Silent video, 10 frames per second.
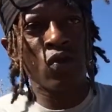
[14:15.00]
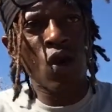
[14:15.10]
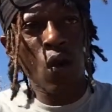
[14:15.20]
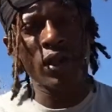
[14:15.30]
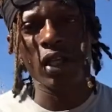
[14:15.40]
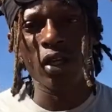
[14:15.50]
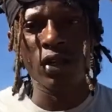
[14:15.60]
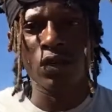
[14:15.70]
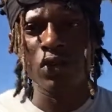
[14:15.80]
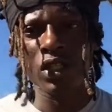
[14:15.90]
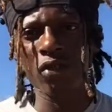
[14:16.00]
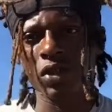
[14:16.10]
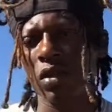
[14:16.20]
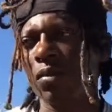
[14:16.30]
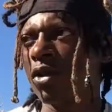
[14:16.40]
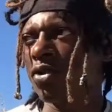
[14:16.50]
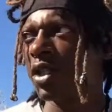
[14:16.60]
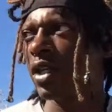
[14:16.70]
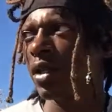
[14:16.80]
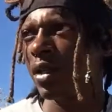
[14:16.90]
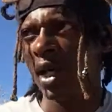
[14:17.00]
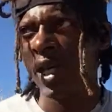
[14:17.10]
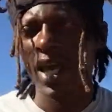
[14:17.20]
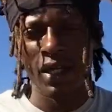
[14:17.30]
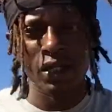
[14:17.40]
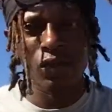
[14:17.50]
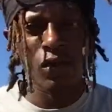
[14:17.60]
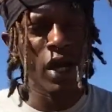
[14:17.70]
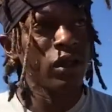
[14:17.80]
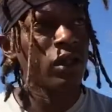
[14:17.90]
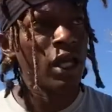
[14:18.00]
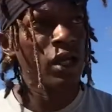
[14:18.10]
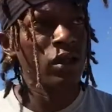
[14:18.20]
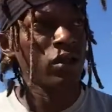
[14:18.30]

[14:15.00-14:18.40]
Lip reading: go in there and you steal something. You steal a candy, right? Like,